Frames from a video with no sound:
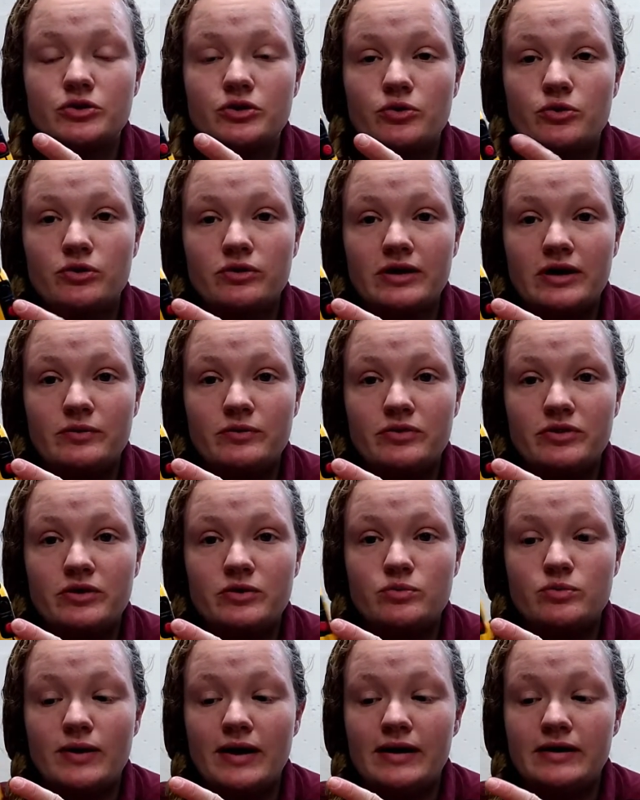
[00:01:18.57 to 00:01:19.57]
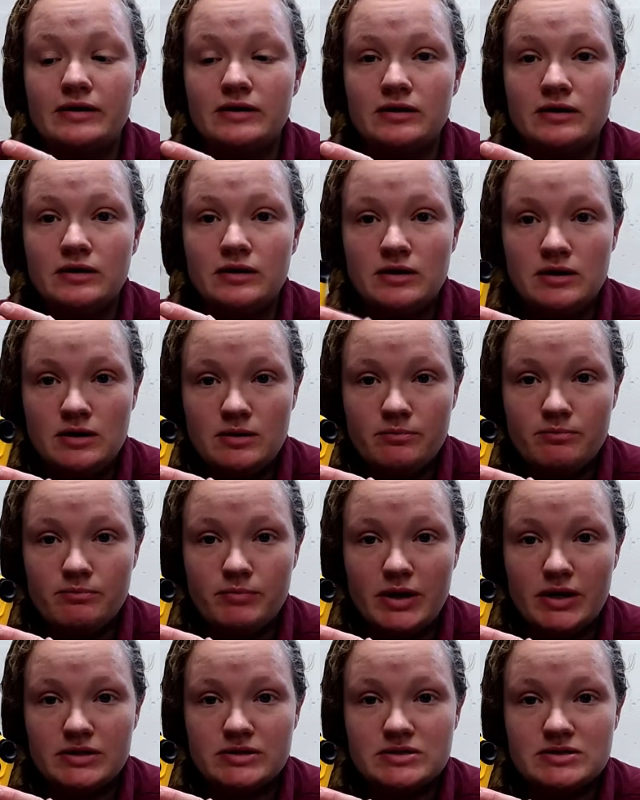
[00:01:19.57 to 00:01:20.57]
correlate with the red
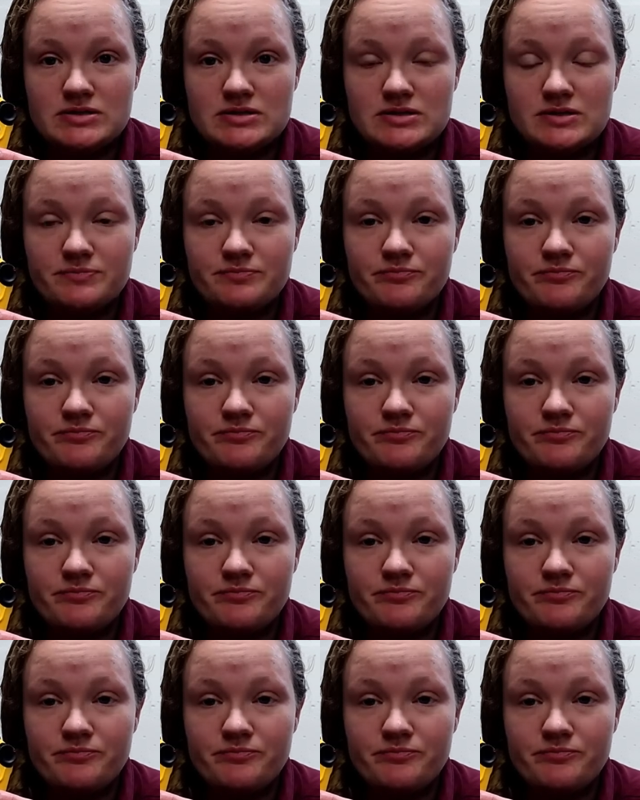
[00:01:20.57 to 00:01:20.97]
buttons.